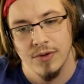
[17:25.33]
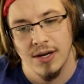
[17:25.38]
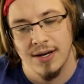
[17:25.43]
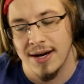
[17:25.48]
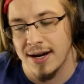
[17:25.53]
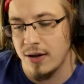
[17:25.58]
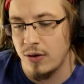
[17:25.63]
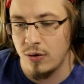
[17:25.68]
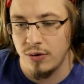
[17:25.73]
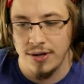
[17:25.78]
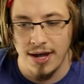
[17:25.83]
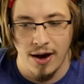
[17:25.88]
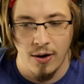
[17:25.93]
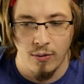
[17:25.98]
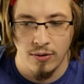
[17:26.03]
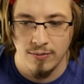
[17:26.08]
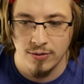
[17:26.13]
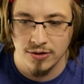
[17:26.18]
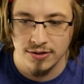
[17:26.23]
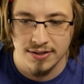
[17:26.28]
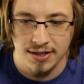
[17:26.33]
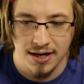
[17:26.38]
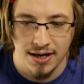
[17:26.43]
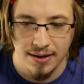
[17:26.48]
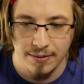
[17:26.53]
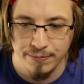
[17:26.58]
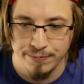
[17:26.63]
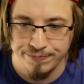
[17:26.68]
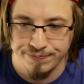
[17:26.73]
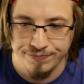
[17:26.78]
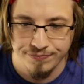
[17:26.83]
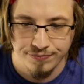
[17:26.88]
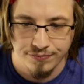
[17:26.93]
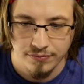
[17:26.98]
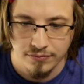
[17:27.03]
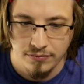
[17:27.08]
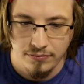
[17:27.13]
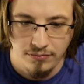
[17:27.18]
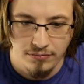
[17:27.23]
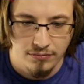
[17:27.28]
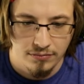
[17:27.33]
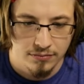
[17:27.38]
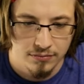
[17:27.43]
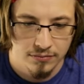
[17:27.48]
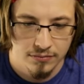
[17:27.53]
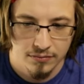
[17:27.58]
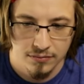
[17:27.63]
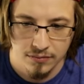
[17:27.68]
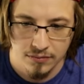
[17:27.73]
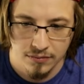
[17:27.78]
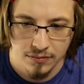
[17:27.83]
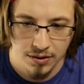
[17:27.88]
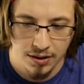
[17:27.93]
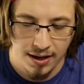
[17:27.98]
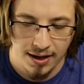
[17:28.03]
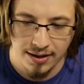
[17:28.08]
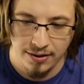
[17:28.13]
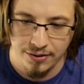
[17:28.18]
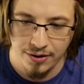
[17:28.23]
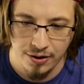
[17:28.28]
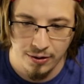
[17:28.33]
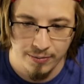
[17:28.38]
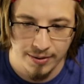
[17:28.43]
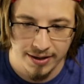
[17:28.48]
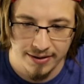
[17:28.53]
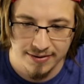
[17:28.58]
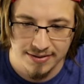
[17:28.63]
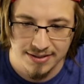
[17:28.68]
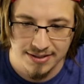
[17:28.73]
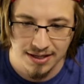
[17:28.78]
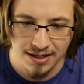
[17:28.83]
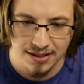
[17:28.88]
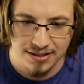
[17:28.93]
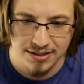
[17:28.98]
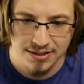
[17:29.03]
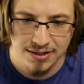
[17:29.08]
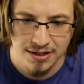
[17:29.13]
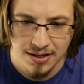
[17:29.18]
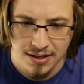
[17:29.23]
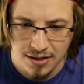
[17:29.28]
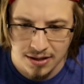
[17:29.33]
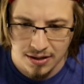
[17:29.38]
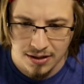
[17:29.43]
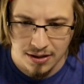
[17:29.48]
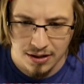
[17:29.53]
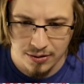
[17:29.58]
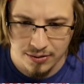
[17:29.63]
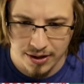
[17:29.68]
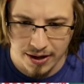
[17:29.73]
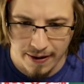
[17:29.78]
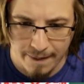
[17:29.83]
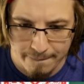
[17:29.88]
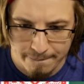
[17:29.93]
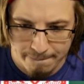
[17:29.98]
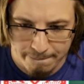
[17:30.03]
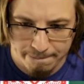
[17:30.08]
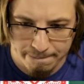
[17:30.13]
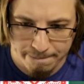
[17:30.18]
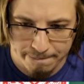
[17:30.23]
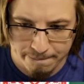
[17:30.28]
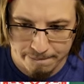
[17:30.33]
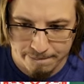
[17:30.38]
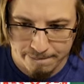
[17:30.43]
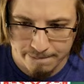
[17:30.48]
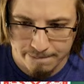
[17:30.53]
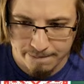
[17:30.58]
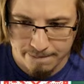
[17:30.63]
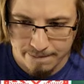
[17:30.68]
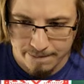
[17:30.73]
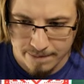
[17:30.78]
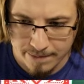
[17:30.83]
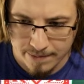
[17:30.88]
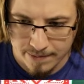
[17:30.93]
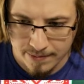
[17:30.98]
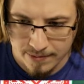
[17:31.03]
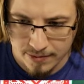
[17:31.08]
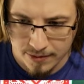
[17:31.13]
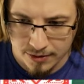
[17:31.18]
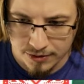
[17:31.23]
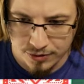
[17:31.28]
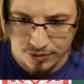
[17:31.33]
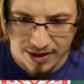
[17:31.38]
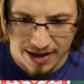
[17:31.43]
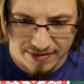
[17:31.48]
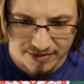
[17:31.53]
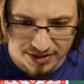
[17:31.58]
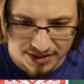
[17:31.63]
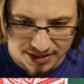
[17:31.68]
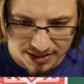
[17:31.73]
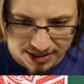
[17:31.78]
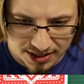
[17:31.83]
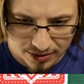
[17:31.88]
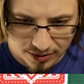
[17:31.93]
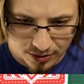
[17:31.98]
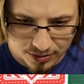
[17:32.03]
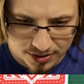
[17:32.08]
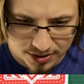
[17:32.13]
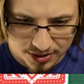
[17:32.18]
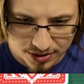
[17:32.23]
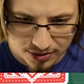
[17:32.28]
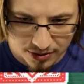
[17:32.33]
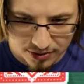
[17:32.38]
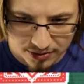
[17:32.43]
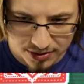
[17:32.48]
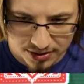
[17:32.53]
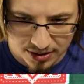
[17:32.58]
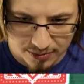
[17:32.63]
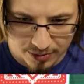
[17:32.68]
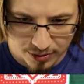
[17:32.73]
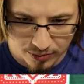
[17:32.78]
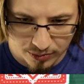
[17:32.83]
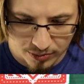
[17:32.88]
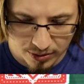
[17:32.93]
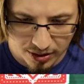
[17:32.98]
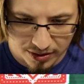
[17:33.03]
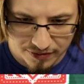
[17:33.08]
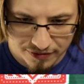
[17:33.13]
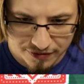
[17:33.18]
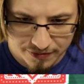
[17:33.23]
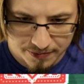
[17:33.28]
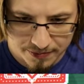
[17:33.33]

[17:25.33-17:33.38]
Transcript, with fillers: Gotta hold out one more time. I don't know, man. This sucks. Okay. Dude, having zero discards is gonna be rough.